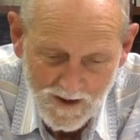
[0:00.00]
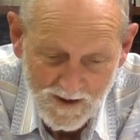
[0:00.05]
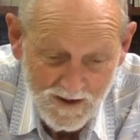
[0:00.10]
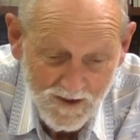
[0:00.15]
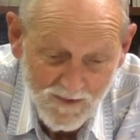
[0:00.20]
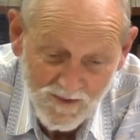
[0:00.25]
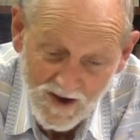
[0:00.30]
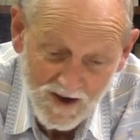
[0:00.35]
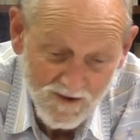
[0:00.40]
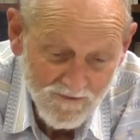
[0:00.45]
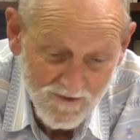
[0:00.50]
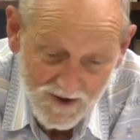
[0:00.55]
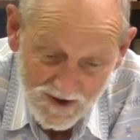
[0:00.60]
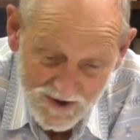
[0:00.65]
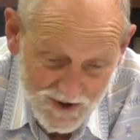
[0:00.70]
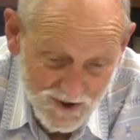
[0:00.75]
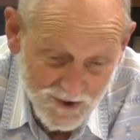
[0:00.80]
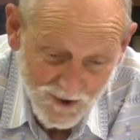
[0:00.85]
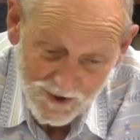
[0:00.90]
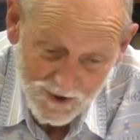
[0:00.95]
And in the end,
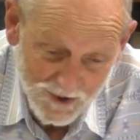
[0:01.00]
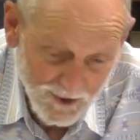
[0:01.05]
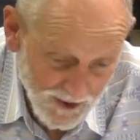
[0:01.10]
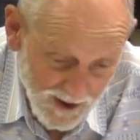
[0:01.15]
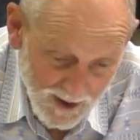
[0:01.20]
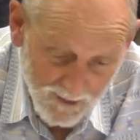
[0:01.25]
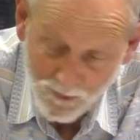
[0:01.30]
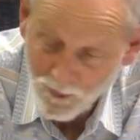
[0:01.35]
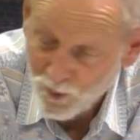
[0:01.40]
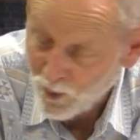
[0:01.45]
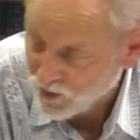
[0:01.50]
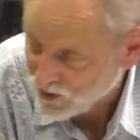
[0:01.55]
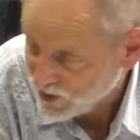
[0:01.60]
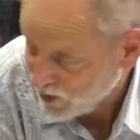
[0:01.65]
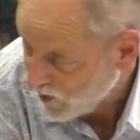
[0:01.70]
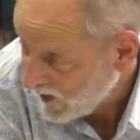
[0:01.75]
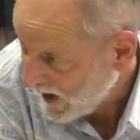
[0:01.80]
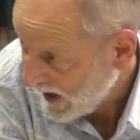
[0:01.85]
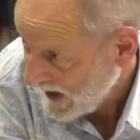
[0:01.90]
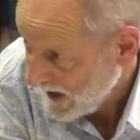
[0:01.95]
Vacchagotta got up and
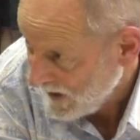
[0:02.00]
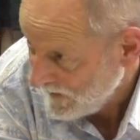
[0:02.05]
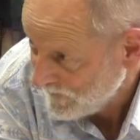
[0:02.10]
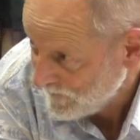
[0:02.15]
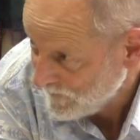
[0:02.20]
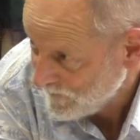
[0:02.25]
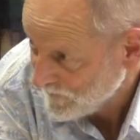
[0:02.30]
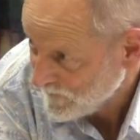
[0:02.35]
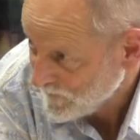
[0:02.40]
walked away.